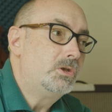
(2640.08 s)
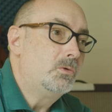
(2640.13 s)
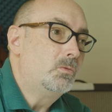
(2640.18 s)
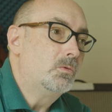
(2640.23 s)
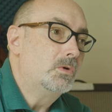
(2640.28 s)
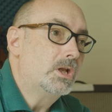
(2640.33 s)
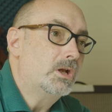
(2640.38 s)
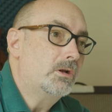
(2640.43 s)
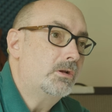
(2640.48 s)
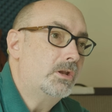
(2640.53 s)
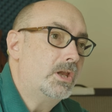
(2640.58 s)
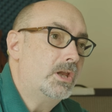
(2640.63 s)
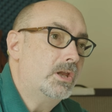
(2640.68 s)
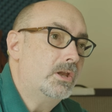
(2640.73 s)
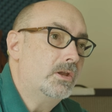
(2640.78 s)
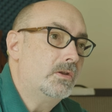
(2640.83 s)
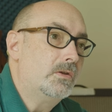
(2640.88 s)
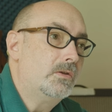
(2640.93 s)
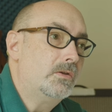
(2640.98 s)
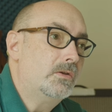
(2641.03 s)
went out
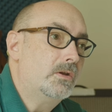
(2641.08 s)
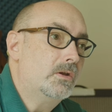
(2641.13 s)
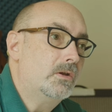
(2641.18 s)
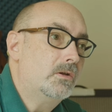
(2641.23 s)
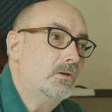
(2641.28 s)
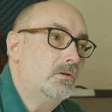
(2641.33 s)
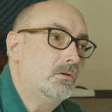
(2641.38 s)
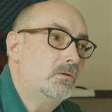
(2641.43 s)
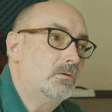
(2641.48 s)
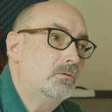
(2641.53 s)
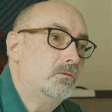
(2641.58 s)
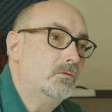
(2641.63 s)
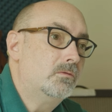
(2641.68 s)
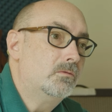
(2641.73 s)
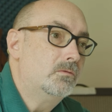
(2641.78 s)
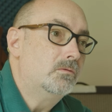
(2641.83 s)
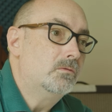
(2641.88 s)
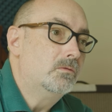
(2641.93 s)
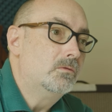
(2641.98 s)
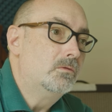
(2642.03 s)
and
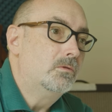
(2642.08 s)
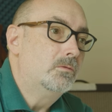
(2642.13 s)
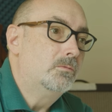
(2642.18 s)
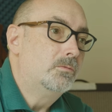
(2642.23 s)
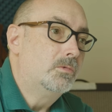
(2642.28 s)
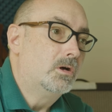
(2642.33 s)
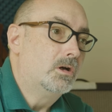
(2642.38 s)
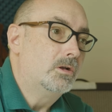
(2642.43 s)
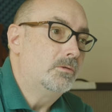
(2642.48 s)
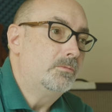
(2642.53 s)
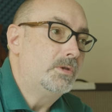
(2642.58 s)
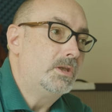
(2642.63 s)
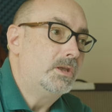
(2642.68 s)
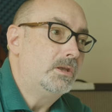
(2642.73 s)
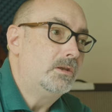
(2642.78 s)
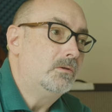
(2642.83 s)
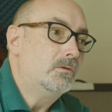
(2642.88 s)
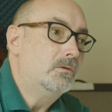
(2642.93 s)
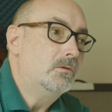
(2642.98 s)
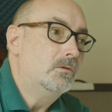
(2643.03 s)
bought
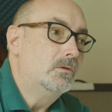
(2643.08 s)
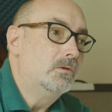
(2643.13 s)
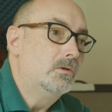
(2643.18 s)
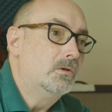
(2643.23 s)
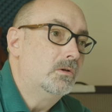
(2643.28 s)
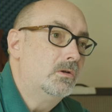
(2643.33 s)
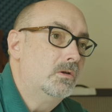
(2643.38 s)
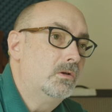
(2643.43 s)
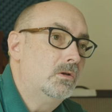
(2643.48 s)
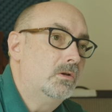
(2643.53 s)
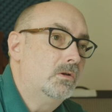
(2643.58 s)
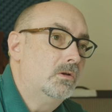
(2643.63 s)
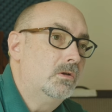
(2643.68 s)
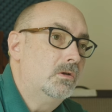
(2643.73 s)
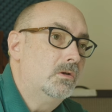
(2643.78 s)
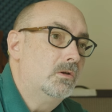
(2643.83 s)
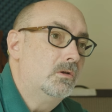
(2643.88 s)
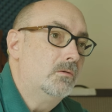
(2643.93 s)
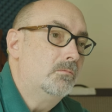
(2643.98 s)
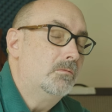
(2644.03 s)
me
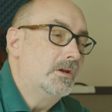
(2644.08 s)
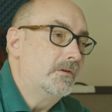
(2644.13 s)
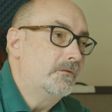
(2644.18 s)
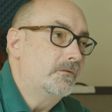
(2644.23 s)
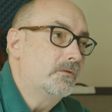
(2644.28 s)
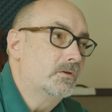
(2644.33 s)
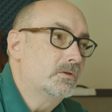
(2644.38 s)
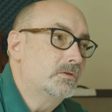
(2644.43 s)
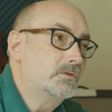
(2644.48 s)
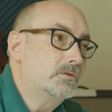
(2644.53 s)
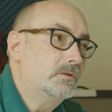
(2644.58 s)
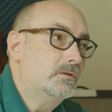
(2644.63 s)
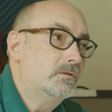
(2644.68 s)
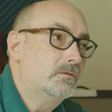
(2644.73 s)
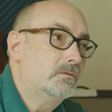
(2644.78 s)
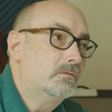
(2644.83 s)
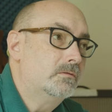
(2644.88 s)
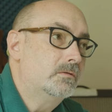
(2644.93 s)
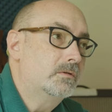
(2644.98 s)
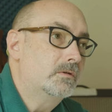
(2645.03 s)
my first
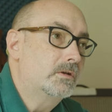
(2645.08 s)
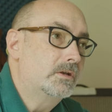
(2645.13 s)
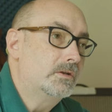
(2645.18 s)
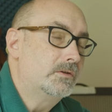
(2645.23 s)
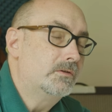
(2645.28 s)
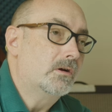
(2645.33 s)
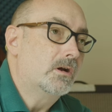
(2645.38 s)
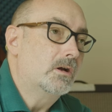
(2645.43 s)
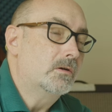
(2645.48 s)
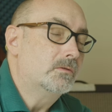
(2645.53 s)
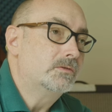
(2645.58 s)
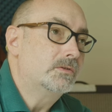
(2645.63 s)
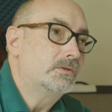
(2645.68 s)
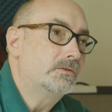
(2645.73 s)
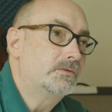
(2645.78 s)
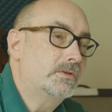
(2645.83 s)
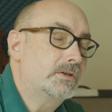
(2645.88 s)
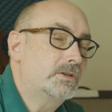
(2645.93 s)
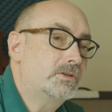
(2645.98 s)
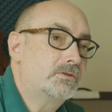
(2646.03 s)
guitar. It was a
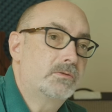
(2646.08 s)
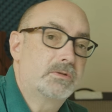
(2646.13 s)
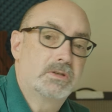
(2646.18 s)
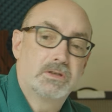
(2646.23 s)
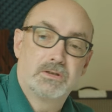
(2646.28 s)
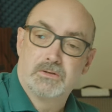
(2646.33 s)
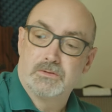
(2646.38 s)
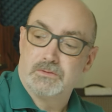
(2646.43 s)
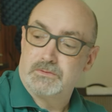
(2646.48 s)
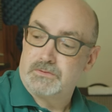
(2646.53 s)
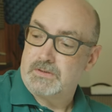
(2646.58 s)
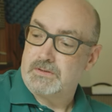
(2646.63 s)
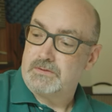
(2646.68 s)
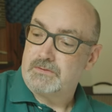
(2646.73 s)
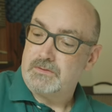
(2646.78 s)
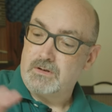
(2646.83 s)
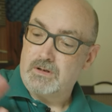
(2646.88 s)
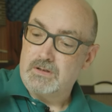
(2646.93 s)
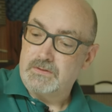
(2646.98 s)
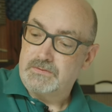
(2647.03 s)
six-string acoustic
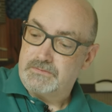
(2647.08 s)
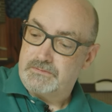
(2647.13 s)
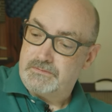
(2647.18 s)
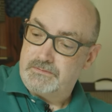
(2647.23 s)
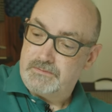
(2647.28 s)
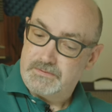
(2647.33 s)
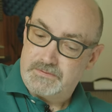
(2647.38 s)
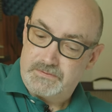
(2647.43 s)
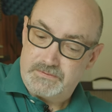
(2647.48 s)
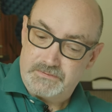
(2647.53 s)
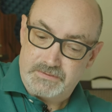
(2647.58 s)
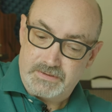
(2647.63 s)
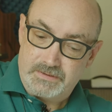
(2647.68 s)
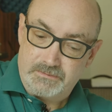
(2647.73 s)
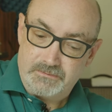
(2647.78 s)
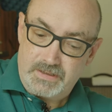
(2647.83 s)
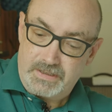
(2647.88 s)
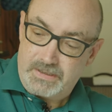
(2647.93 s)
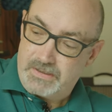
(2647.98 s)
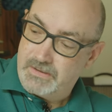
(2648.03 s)
guitar. This is it
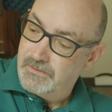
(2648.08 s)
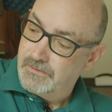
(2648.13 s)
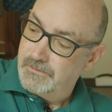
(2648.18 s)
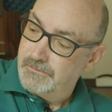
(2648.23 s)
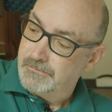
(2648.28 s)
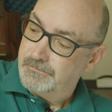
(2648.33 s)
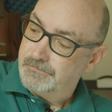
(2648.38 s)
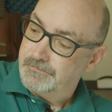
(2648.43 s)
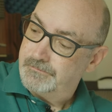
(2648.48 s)
right here.